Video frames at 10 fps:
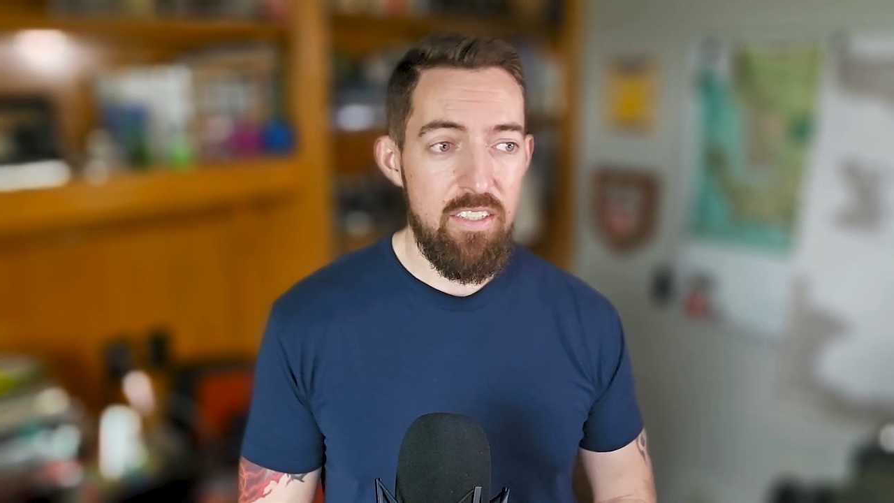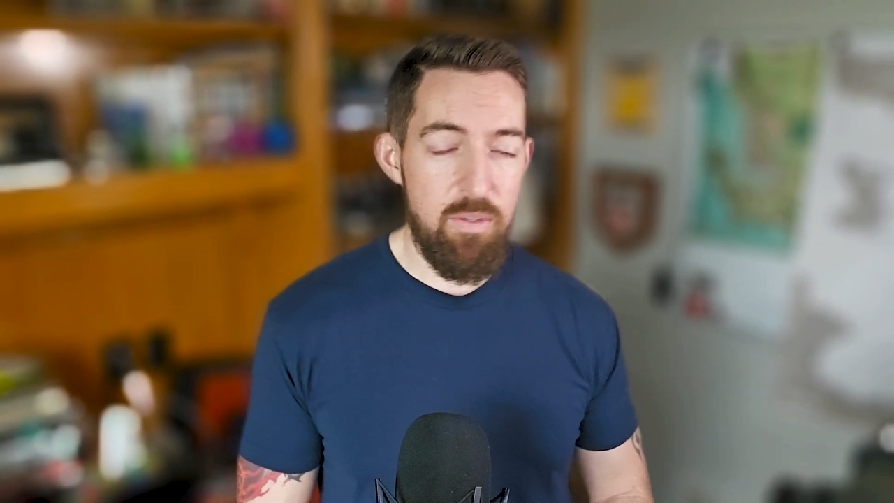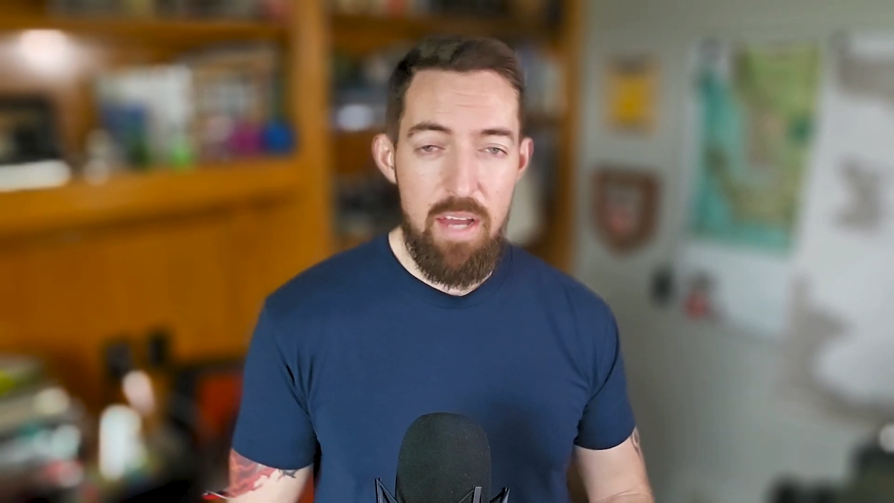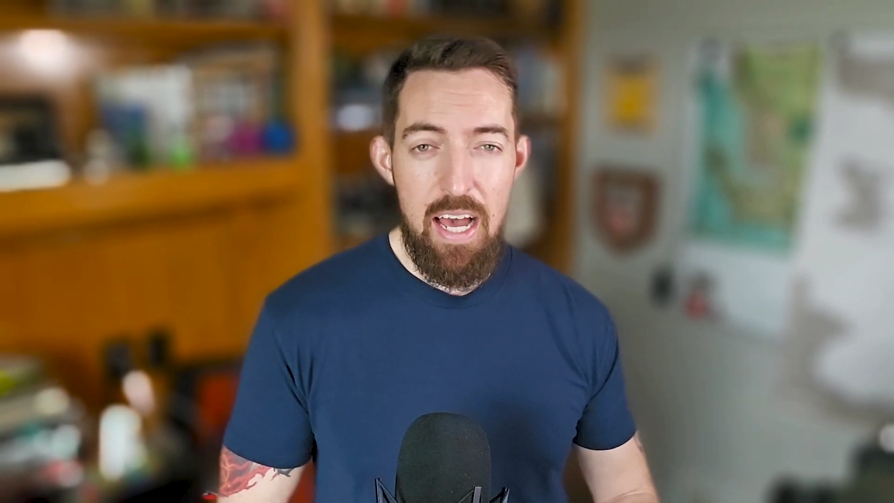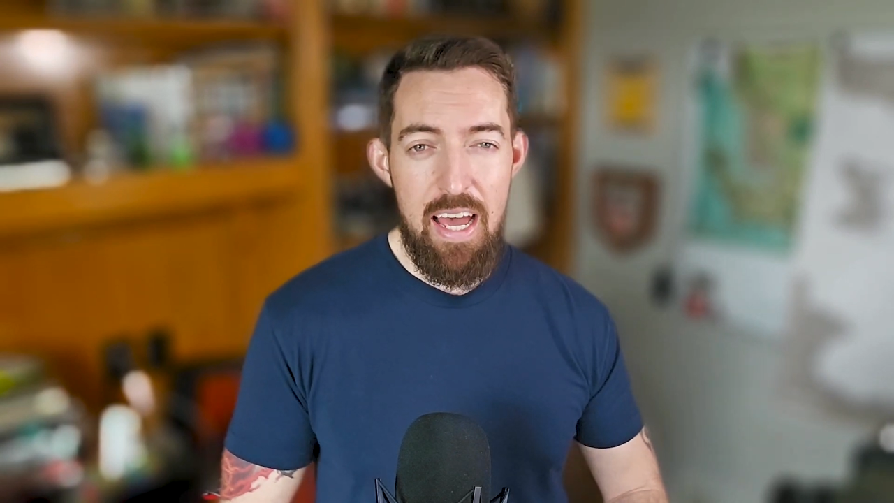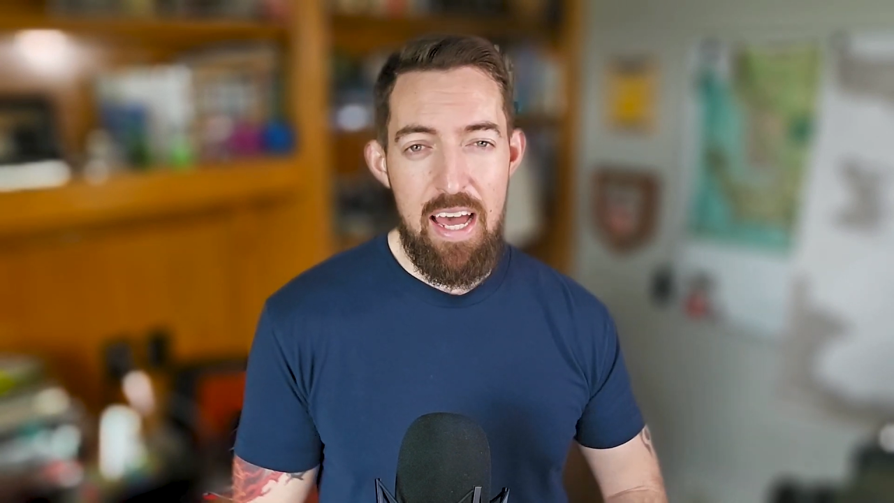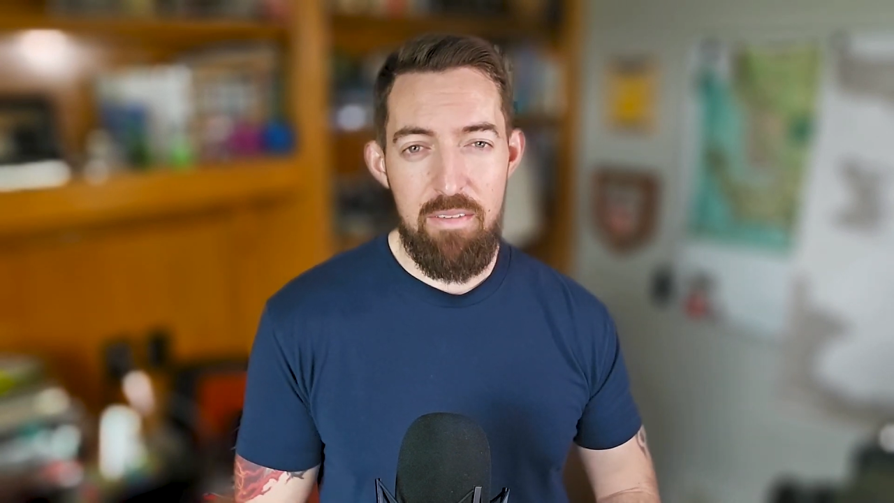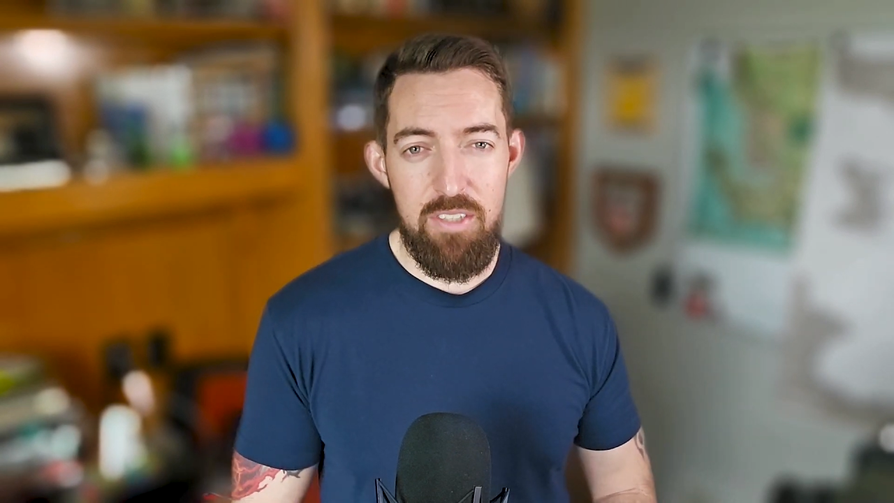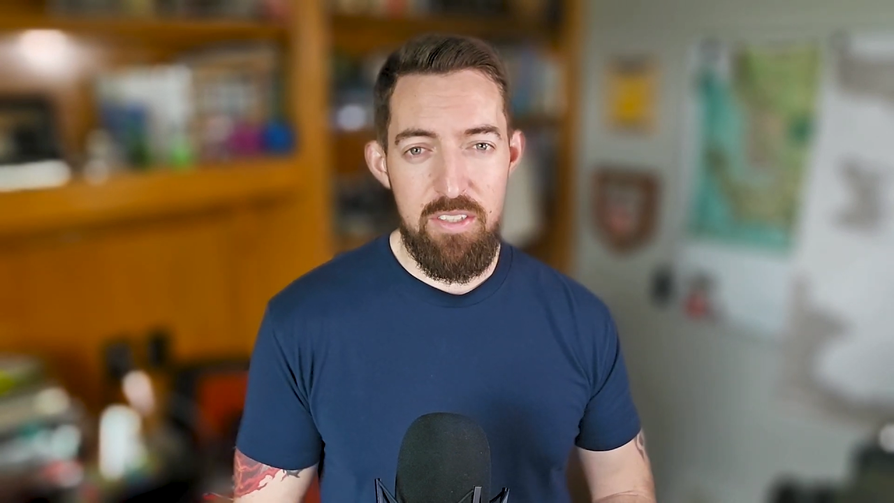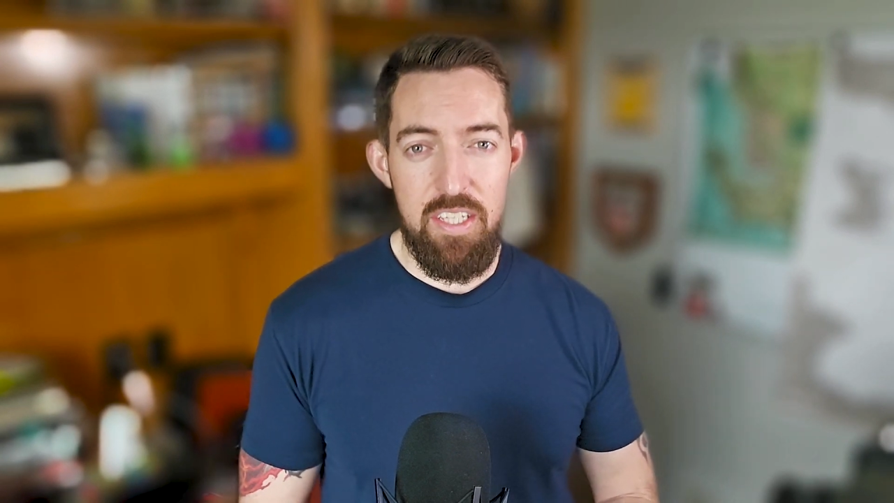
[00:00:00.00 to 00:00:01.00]
to not
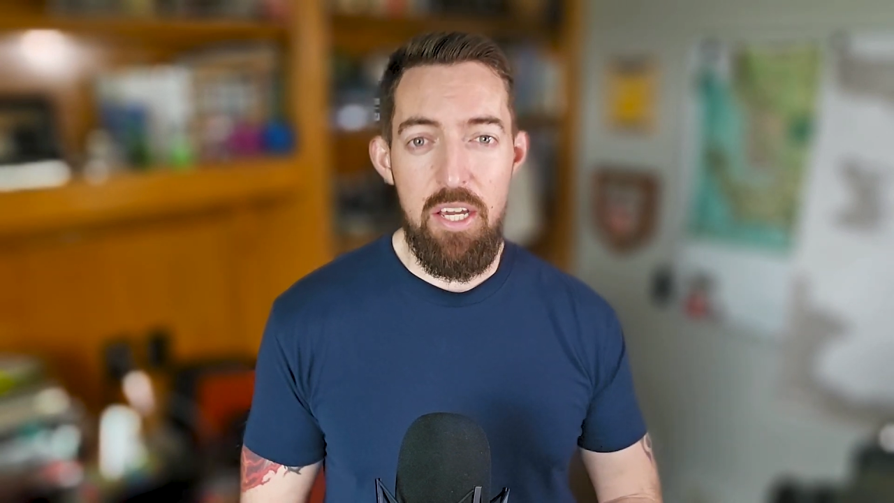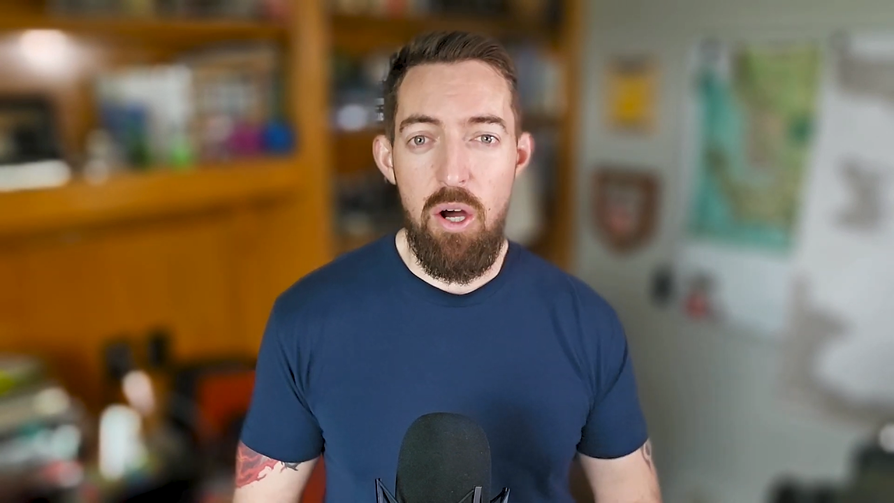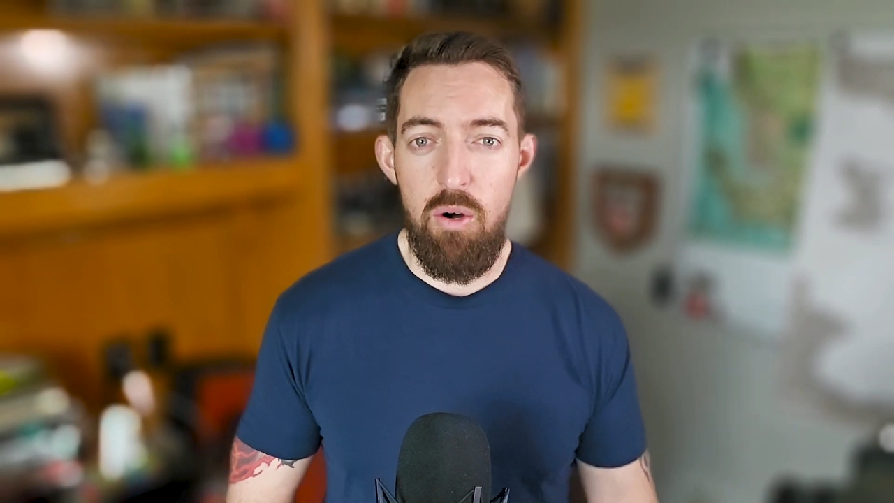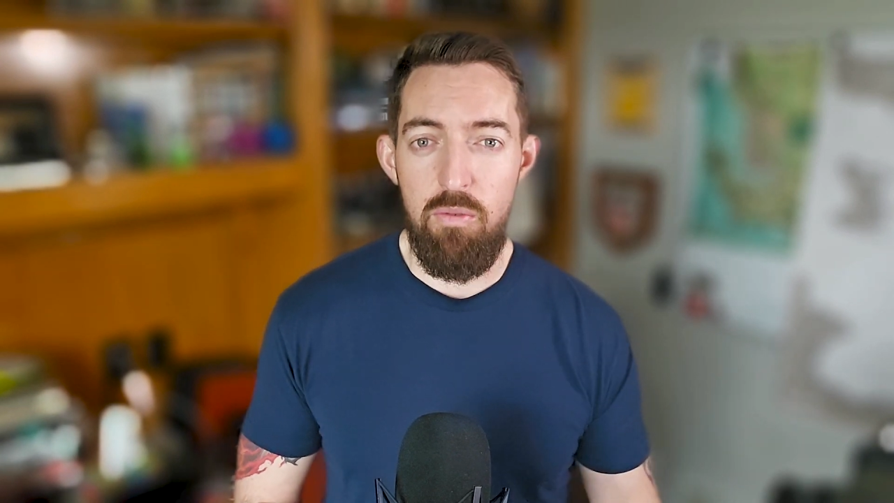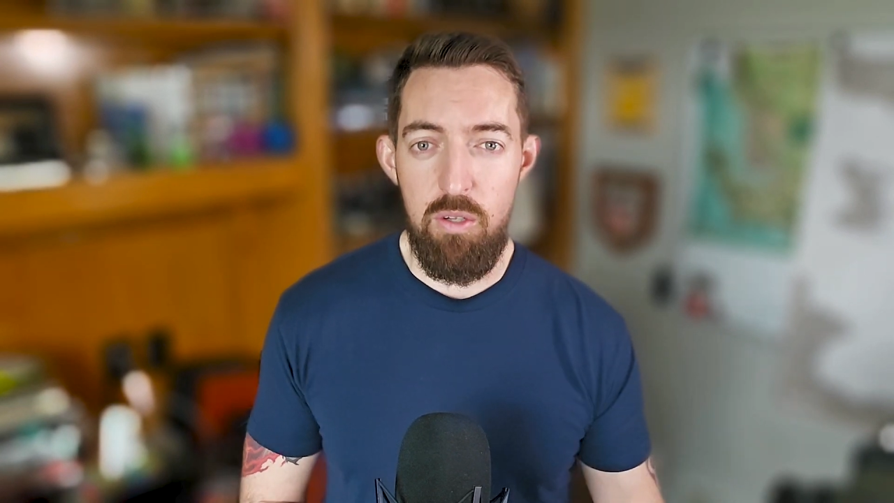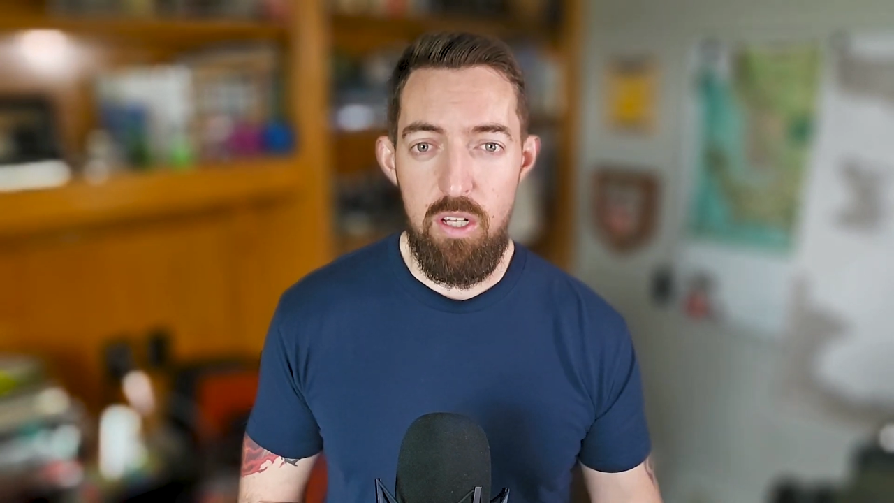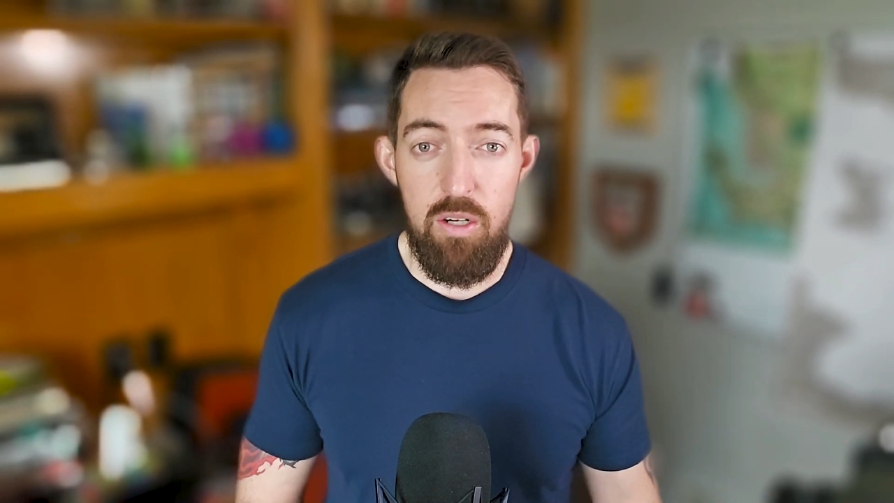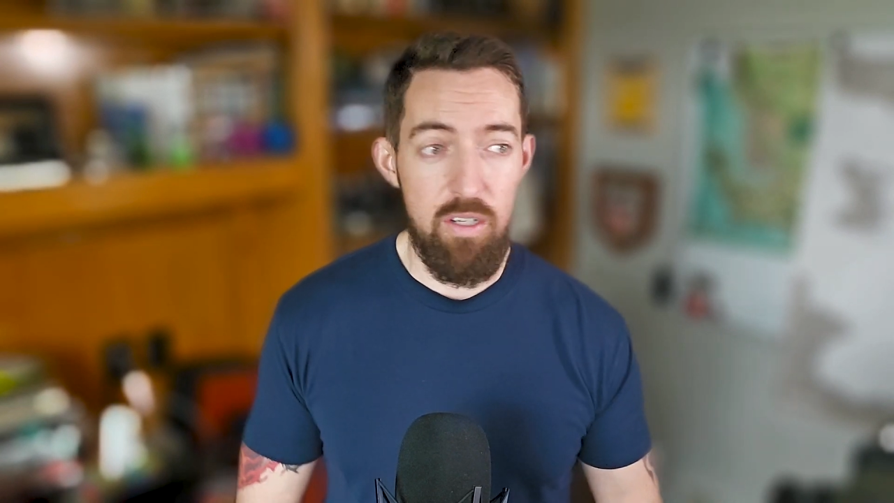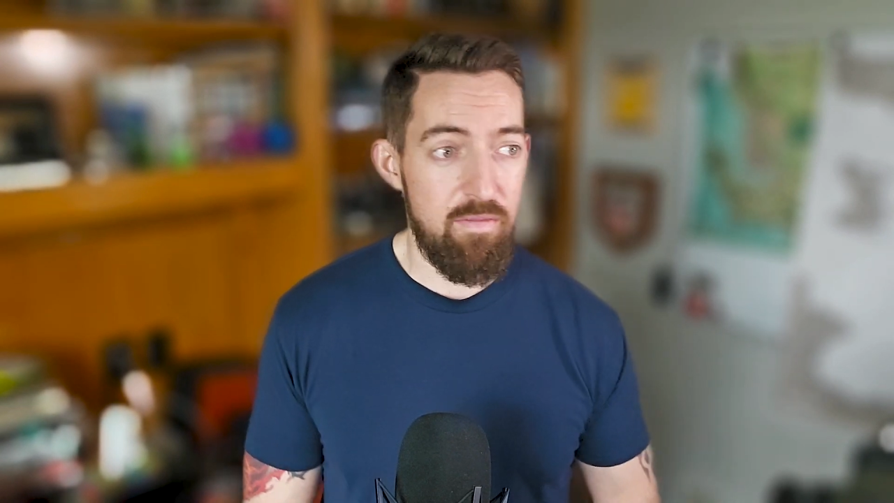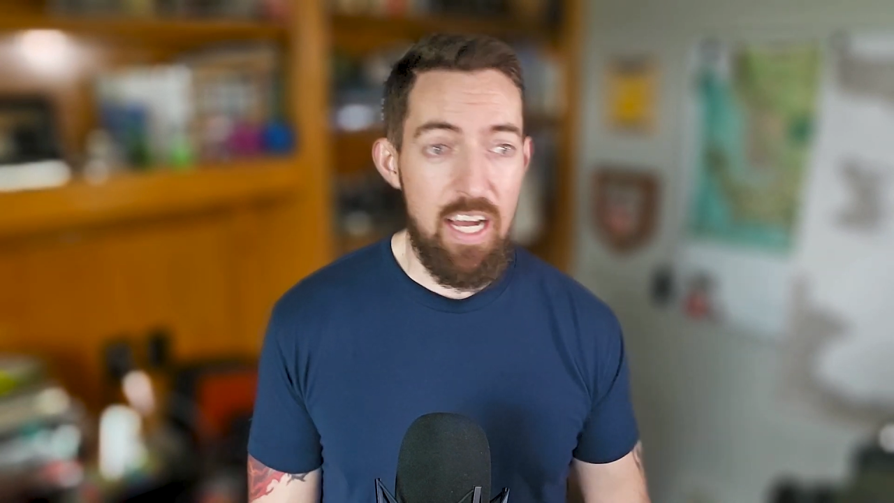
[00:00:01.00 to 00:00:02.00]
have just the
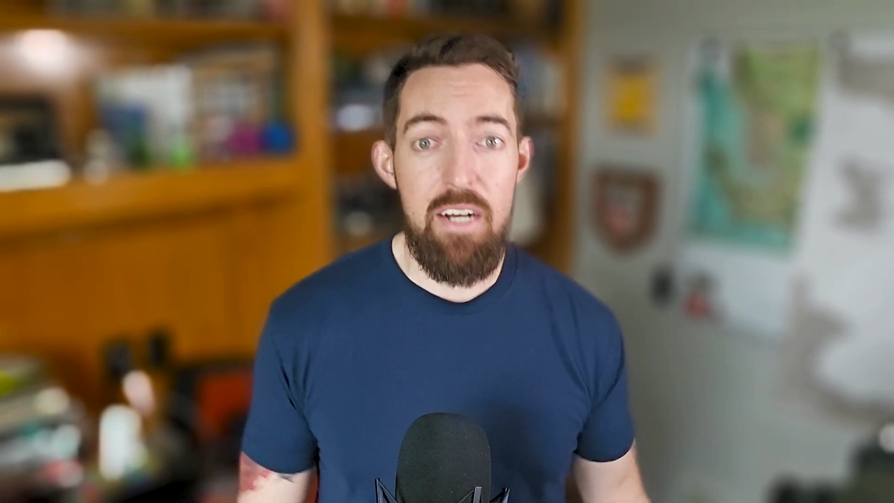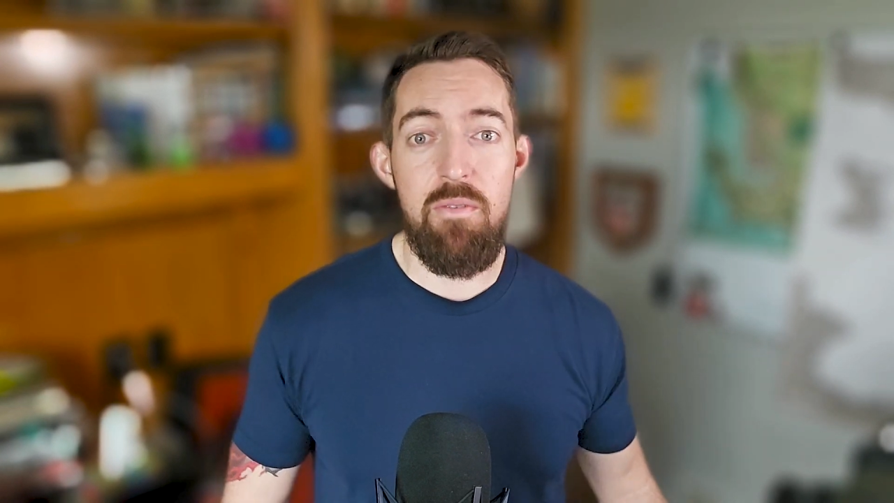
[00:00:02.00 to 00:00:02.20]
overload of, I don't